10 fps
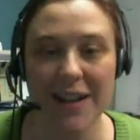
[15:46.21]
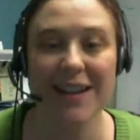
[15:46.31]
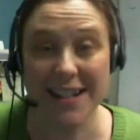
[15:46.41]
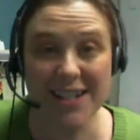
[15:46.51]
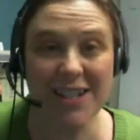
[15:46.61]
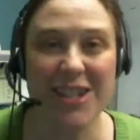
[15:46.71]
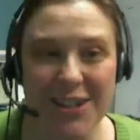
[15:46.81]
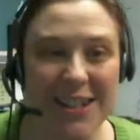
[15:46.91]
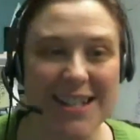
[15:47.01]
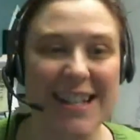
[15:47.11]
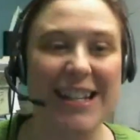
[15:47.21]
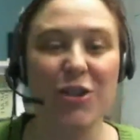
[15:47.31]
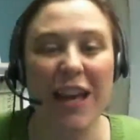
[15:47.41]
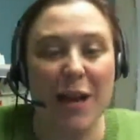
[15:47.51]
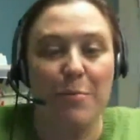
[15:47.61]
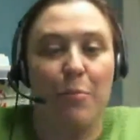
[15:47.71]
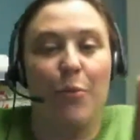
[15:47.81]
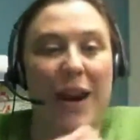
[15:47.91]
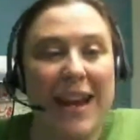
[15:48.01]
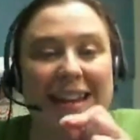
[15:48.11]
Like, seriously, it took a
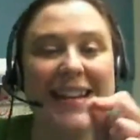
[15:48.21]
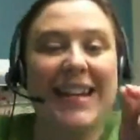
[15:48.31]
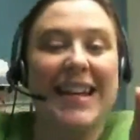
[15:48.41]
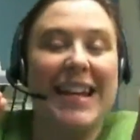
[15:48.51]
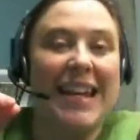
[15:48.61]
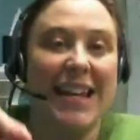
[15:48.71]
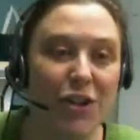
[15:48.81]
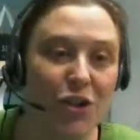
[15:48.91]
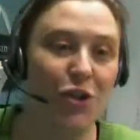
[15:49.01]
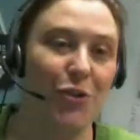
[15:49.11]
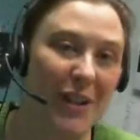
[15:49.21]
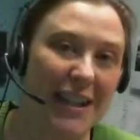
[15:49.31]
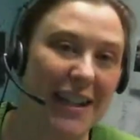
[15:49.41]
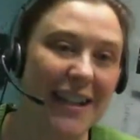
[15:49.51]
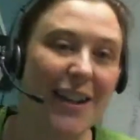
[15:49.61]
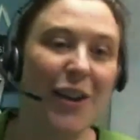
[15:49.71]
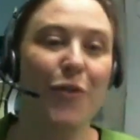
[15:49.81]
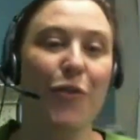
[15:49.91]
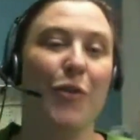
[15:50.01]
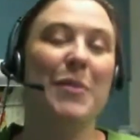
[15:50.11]
brain injury
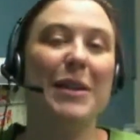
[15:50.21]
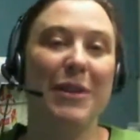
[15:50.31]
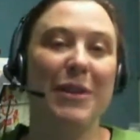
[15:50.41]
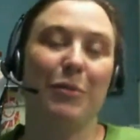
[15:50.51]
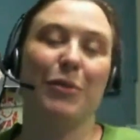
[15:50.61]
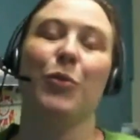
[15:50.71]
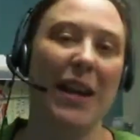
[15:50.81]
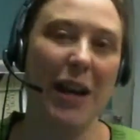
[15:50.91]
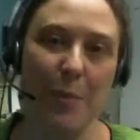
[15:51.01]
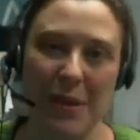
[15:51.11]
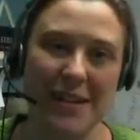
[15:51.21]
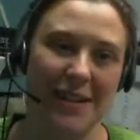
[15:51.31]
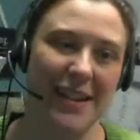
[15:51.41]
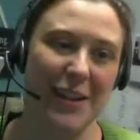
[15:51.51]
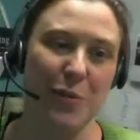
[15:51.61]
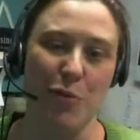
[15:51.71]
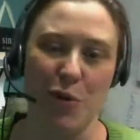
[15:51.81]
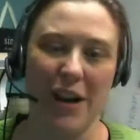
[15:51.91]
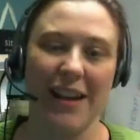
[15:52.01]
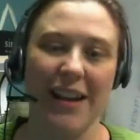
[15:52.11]
for me to be able to wake up easily in the
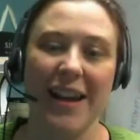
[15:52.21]
morning.